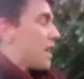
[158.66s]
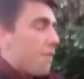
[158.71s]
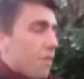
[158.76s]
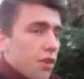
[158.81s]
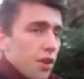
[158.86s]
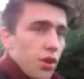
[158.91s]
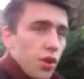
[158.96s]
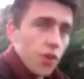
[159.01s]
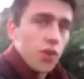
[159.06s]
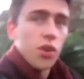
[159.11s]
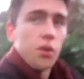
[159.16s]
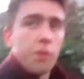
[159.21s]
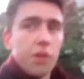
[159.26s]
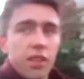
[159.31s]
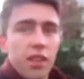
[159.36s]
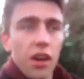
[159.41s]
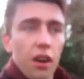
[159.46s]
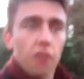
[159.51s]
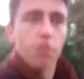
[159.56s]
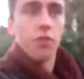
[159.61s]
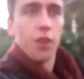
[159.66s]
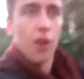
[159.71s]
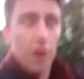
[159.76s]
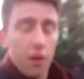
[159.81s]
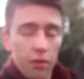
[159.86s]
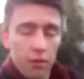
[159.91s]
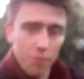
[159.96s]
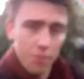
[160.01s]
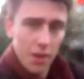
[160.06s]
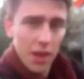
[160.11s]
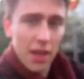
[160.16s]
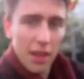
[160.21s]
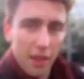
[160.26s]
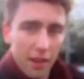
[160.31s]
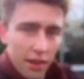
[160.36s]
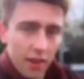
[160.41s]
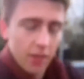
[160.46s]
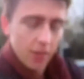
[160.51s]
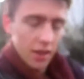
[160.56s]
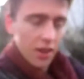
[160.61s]
Even YouTube itself, like
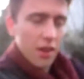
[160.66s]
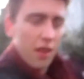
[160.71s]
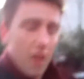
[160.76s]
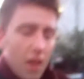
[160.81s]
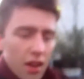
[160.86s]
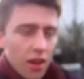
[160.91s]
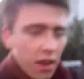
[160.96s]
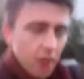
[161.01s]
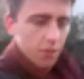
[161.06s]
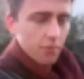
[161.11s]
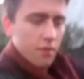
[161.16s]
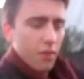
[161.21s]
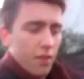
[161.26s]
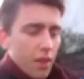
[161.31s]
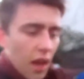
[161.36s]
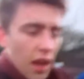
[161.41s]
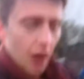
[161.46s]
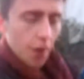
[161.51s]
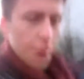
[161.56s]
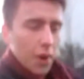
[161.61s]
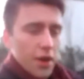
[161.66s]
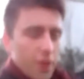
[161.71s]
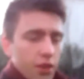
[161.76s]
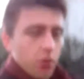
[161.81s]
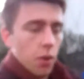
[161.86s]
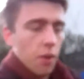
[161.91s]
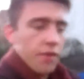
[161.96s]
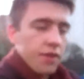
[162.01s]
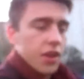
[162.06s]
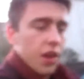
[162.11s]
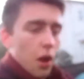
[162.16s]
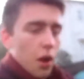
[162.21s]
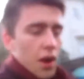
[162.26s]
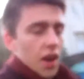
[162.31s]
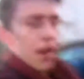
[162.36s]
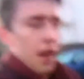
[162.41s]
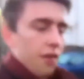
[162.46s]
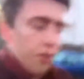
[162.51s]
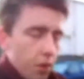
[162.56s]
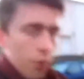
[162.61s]
being how I do a video
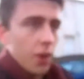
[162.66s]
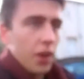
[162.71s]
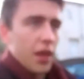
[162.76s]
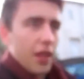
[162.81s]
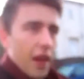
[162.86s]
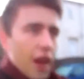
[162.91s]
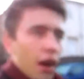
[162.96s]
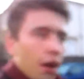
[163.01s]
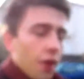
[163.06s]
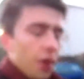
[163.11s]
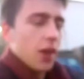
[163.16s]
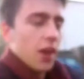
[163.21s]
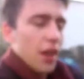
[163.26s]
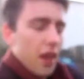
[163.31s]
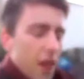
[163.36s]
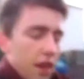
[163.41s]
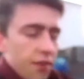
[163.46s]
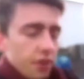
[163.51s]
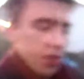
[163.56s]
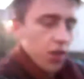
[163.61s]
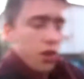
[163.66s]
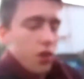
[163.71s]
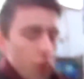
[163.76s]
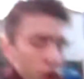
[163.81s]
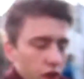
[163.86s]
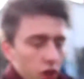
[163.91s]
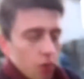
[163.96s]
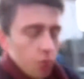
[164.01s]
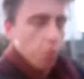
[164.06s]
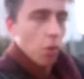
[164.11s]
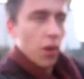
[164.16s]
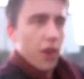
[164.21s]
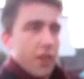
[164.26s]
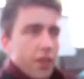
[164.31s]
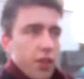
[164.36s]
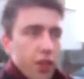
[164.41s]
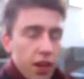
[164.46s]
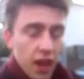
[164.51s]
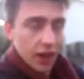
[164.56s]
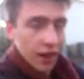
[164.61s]
nearly every week now, even the YouTube one
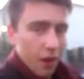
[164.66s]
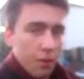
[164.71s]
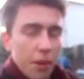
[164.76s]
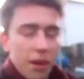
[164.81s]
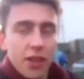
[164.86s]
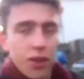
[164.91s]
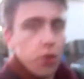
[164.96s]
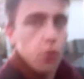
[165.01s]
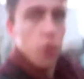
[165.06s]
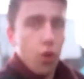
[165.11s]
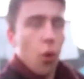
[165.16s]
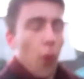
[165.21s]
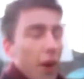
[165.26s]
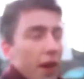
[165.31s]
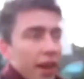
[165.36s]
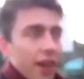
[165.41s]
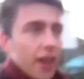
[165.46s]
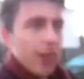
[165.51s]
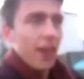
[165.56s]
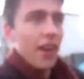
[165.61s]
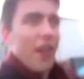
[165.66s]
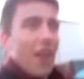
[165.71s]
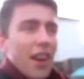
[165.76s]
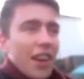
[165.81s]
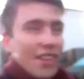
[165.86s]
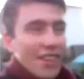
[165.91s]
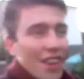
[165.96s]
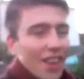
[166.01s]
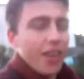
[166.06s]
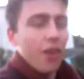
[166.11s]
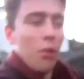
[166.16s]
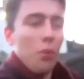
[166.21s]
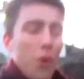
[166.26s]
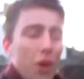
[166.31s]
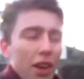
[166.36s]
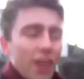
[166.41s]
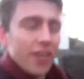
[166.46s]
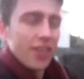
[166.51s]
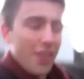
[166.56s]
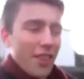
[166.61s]
is a little bit too quick. It's like a
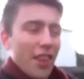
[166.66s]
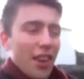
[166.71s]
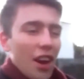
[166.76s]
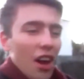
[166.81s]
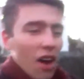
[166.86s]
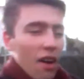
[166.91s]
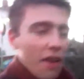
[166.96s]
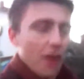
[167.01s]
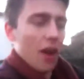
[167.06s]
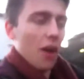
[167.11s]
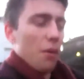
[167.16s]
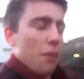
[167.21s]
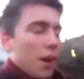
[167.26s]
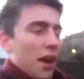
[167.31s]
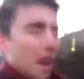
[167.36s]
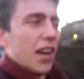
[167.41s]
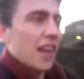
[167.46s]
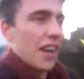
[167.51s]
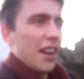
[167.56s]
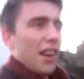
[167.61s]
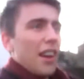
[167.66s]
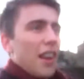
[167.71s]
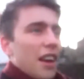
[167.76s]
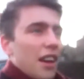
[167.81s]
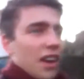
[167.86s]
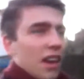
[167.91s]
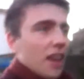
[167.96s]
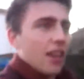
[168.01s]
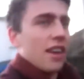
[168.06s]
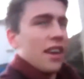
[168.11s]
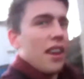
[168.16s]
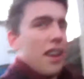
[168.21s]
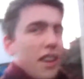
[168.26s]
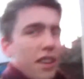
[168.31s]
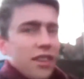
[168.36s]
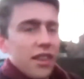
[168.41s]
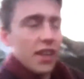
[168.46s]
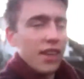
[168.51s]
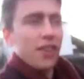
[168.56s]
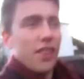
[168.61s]
weird scenario where like
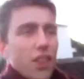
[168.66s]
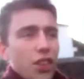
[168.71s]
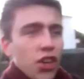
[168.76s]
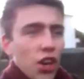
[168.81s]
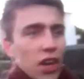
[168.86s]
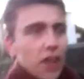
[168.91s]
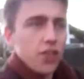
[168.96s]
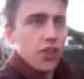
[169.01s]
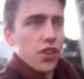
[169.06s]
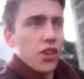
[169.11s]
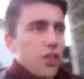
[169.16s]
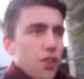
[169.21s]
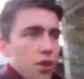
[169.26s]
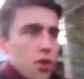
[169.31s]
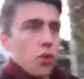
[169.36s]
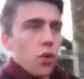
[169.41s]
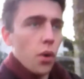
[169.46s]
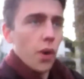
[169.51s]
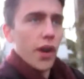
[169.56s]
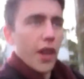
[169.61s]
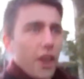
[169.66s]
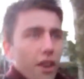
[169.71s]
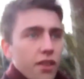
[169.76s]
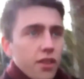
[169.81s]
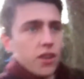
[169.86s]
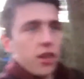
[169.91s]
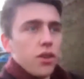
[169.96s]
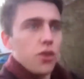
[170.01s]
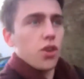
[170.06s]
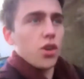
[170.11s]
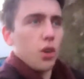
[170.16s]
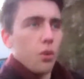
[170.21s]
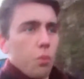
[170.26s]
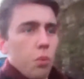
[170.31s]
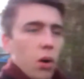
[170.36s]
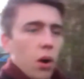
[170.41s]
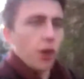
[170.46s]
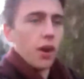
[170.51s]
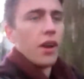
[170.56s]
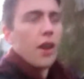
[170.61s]
things are changing too quickly on the YouTube
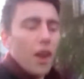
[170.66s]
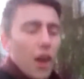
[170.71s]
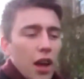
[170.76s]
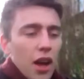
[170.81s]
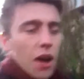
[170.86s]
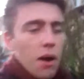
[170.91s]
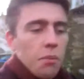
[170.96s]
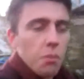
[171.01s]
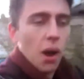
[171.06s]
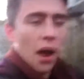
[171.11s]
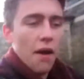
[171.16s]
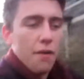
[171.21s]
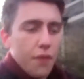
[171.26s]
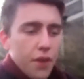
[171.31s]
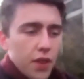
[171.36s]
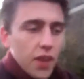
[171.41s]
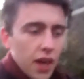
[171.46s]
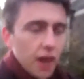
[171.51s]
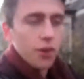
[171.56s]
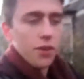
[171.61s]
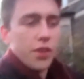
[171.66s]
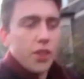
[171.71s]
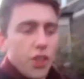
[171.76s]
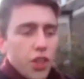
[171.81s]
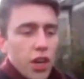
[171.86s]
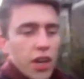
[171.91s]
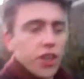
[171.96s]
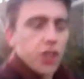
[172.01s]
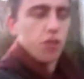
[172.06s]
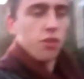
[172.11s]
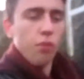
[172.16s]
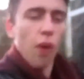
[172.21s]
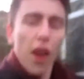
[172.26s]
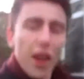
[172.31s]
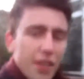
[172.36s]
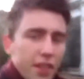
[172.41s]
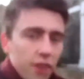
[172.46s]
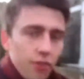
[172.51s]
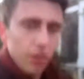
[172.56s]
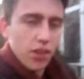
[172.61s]
one, but everything else is changing
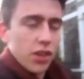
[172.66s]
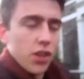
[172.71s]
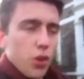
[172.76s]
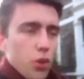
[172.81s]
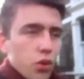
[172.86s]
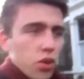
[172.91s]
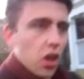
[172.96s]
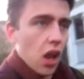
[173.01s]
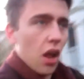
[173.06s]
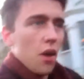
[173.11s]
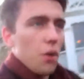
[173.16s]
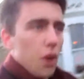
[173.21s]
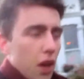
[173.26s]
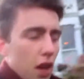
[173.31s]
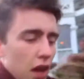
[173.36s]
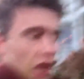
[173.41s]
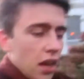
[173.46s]
relatively too slow.